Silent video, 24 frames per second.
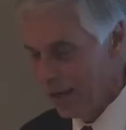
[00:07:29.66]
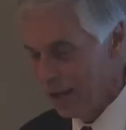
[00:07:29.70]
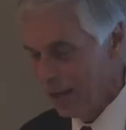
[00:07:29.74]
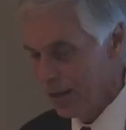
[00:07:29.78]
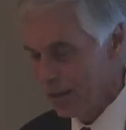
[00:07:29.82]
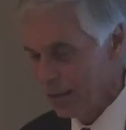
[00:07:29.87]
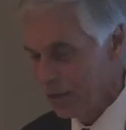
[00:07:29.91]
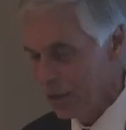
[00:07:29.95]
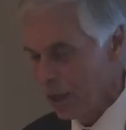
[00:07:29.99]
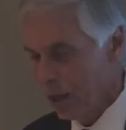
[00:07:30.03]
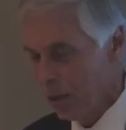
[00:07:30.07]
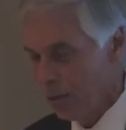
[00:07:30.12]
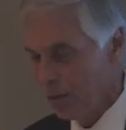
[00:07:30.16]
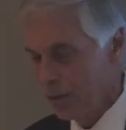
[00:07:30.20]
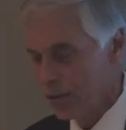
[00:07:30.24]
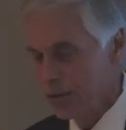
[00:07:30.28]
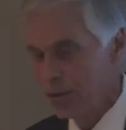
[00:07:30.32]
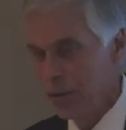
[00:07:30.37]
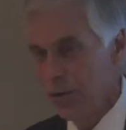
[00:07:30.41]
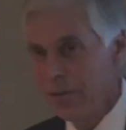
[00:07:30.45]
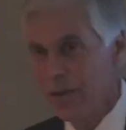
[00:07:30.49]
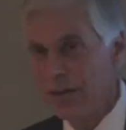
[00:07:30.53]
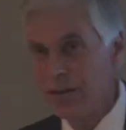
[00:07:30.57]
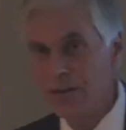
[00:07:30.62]
So
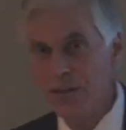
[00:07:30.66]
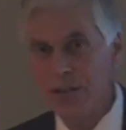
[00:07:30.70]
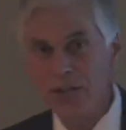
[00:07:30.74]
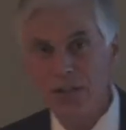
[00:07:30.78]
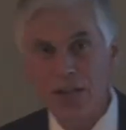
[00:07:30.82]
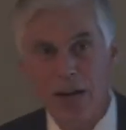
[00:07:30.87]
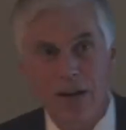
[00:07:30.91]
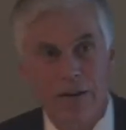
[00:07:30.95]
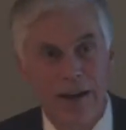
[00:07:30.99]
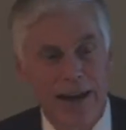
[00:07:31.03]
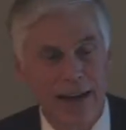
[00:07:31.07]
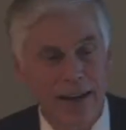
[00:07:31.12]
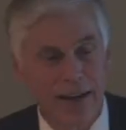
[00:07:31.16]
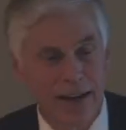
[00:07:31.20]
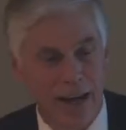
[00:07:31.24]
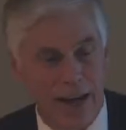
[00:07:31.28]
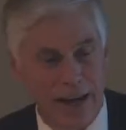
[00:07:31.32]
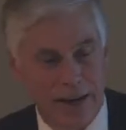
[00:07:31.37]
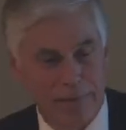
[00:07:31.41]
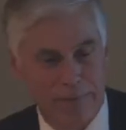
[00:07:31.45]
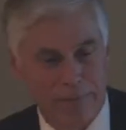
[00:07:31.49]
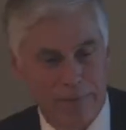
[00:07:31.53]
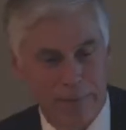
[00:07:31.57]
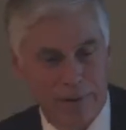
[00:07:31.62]
this is our headline
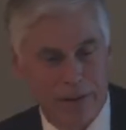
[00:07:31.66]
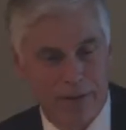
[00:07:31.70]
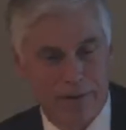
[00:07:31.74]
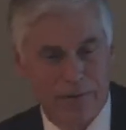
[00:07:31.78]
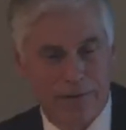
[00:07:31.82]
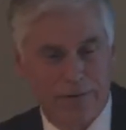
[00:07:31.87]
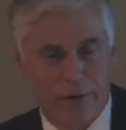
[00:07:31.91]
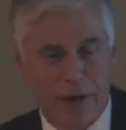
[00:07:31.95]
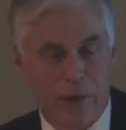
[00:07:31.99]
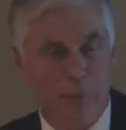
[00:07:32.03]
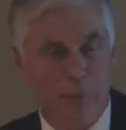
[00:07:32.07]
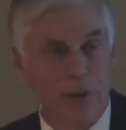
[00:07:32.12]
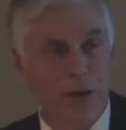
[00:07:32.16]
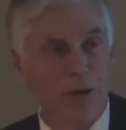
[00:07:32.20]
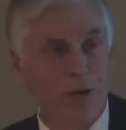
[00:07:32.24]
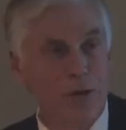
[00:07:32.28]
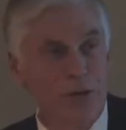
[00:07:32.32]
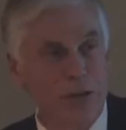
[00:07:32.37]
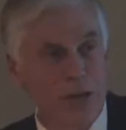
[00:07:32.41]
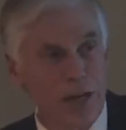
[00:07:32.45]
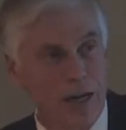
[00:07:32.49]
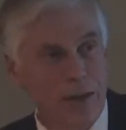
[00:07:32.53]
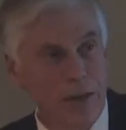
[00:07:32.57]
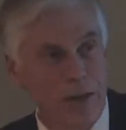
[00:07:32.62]
from
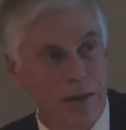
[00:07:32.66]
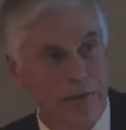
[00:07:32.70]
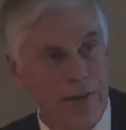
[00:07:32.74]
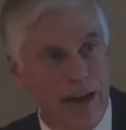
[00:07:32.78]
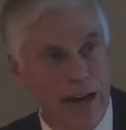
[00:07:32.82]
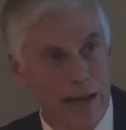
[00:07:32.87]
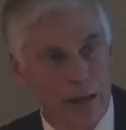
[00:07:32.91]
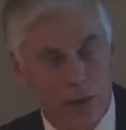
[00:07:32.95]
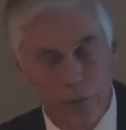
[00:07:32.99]
Understanding the Valley